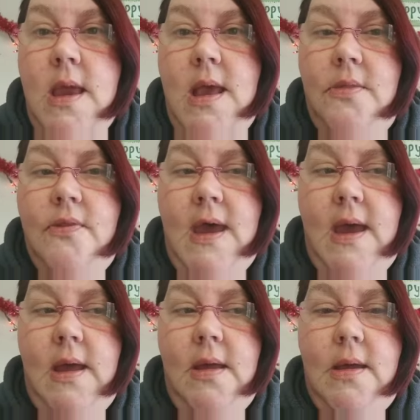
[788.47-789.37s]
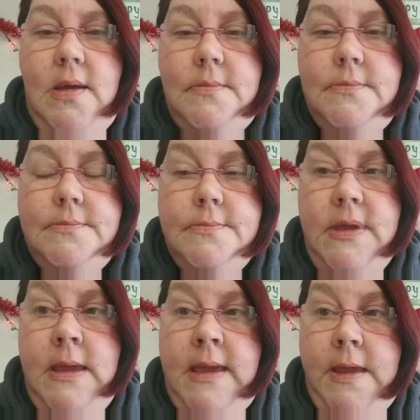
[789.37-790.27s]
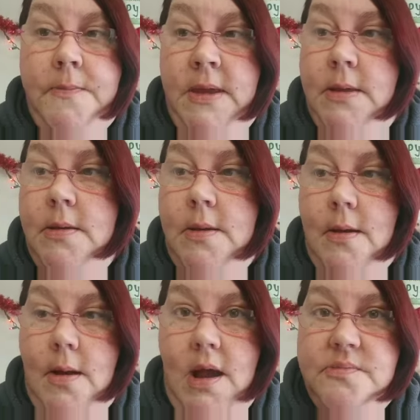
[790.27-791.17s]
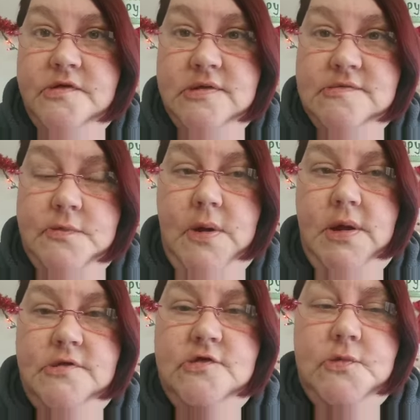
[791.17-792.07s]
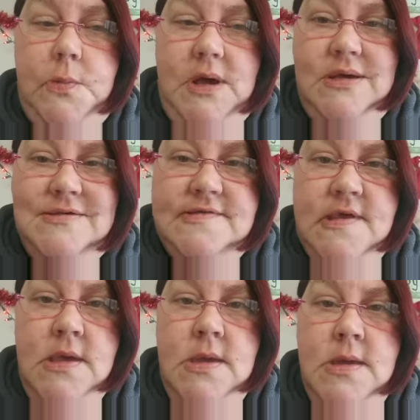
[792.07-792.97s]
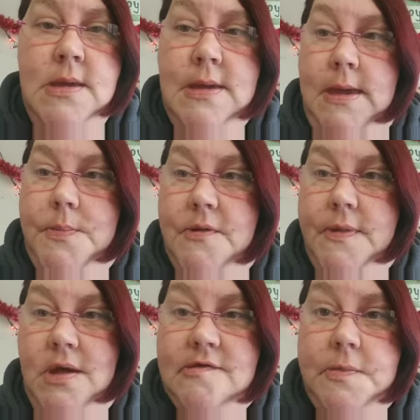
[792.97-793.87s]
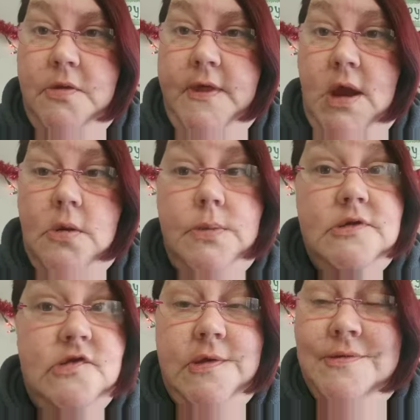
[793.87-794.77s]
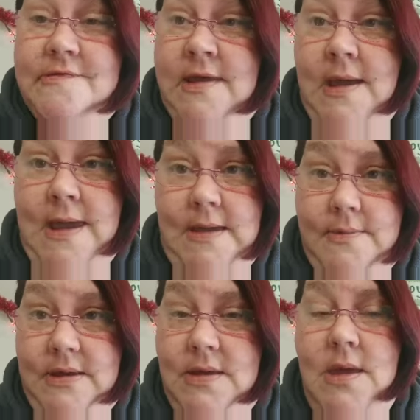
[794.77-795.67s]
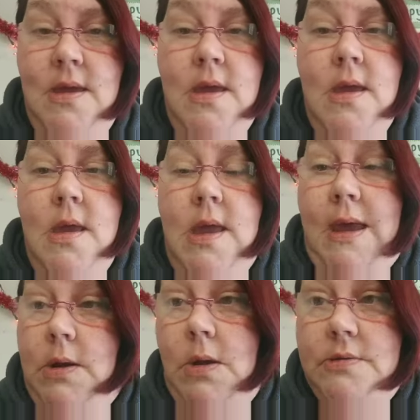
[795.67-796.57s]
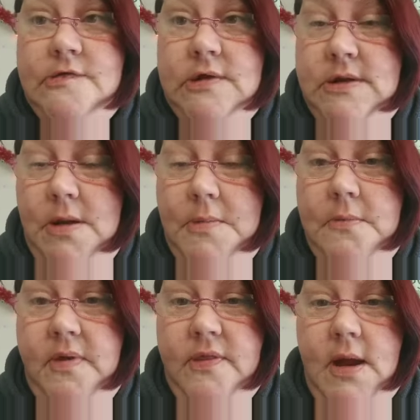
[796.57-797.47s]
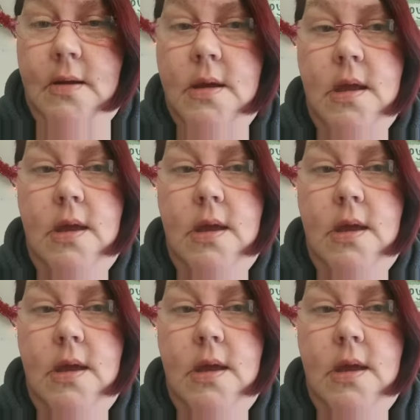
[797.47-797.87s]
And that he gave me our options, which was keep her at the hospital there, which she was not having at all. She did not want to be there.